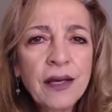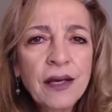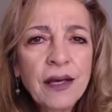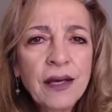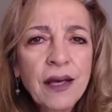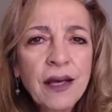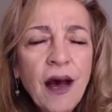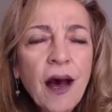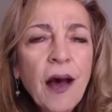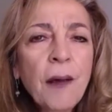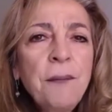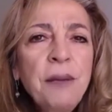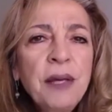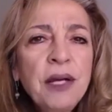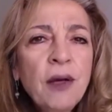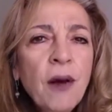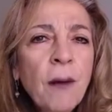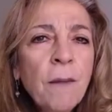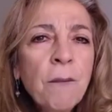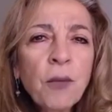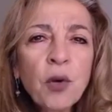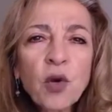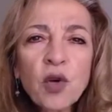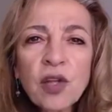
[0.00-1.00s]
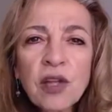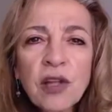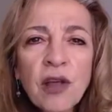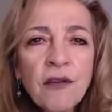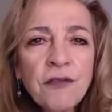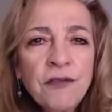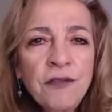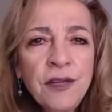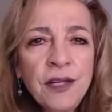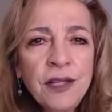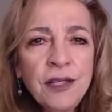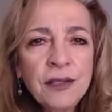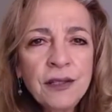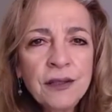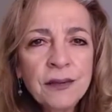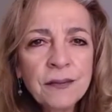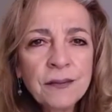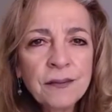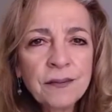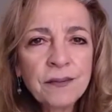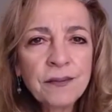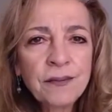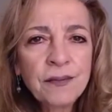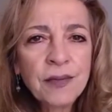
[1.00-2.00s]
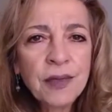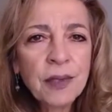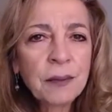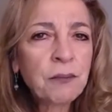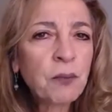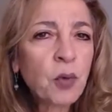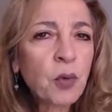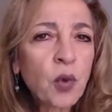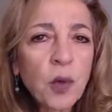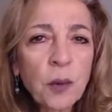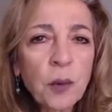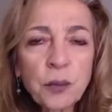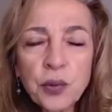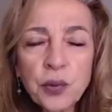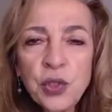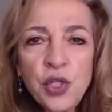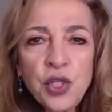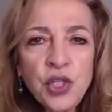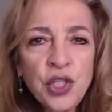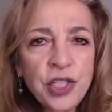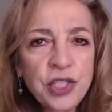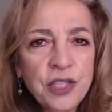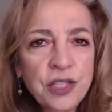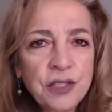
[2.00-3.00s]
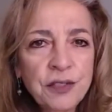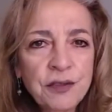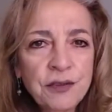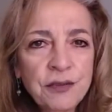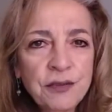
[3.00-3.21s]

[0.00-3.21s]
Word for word: I become more loving, more appreciative,